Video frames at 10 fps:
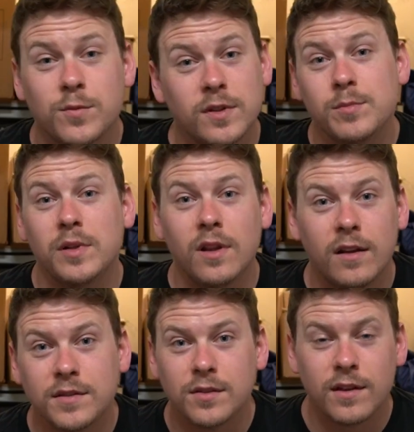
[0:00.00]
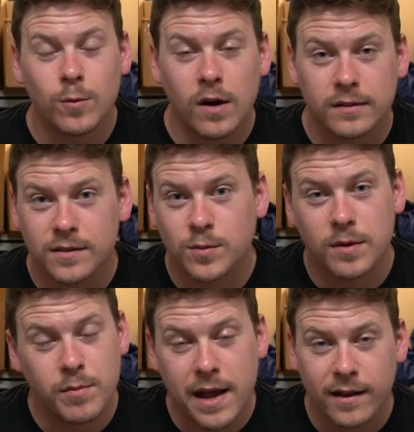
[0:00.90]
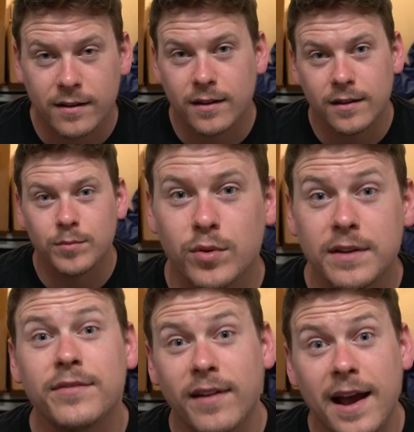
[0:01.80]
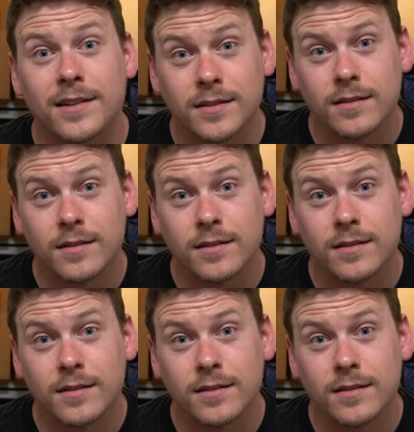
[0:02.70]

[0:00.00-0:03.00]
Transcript: really beloved, so they walked this one back pretty fast.